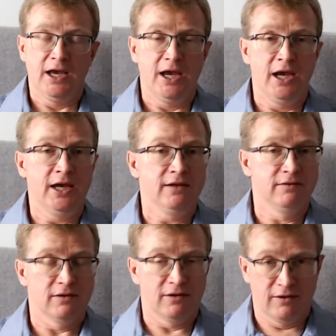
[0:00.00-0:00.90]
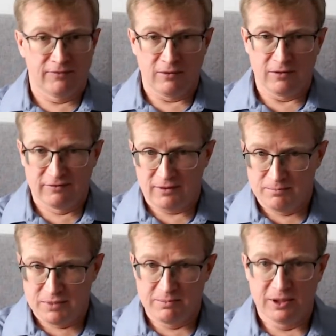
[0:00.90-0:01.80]
And of course, some
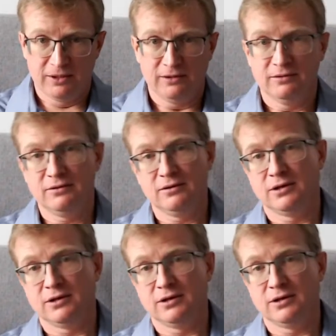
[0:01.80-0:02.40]
people